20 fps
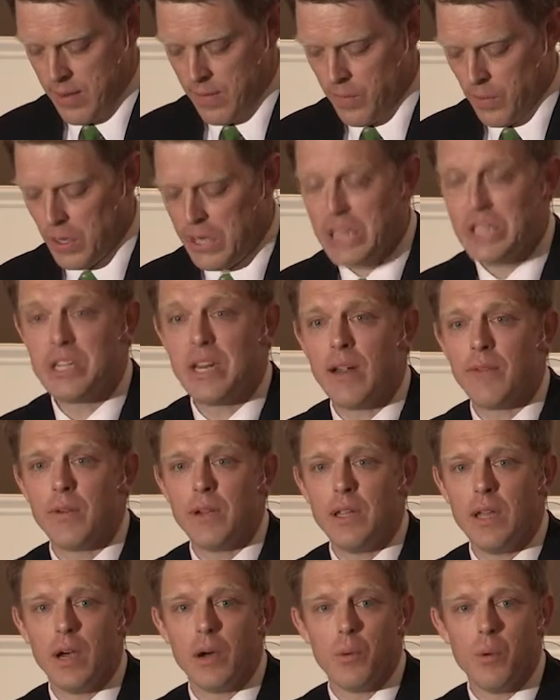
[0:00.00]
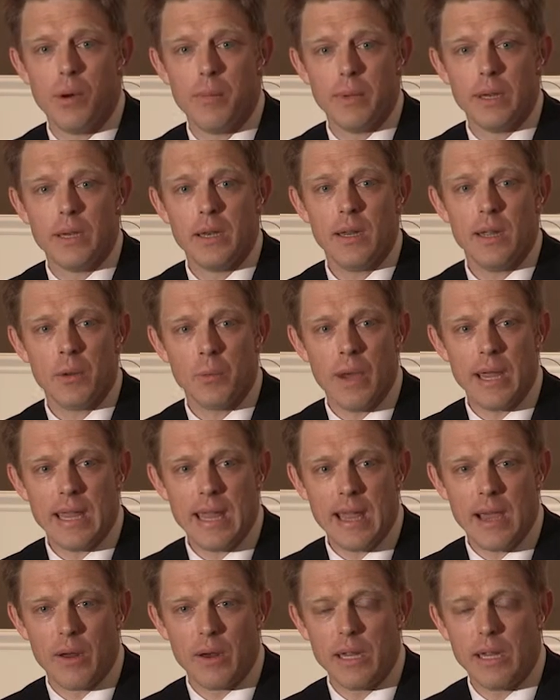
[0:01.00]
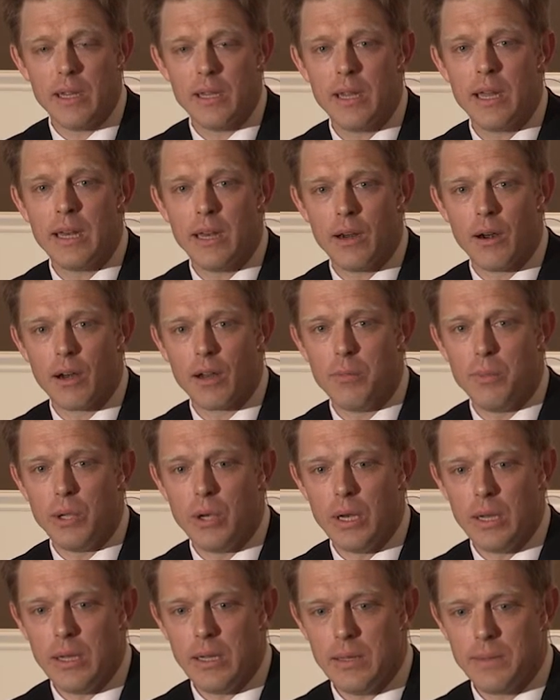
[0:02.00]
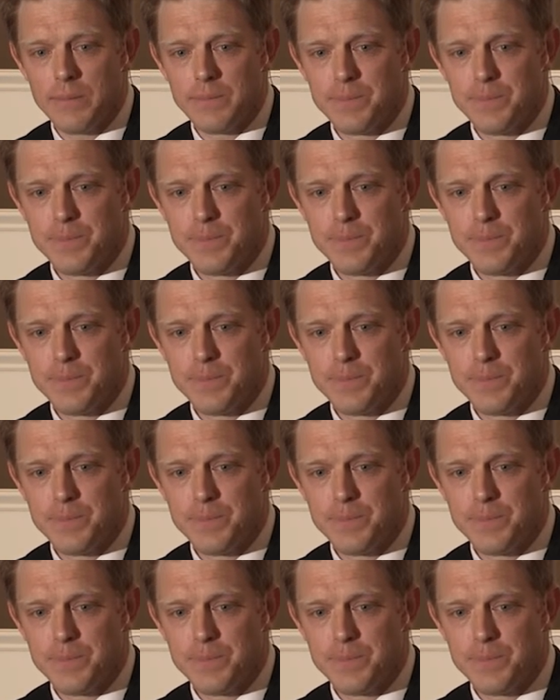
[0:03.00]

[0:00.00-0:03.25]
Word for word: for each and every young woman in Wake County and in our community.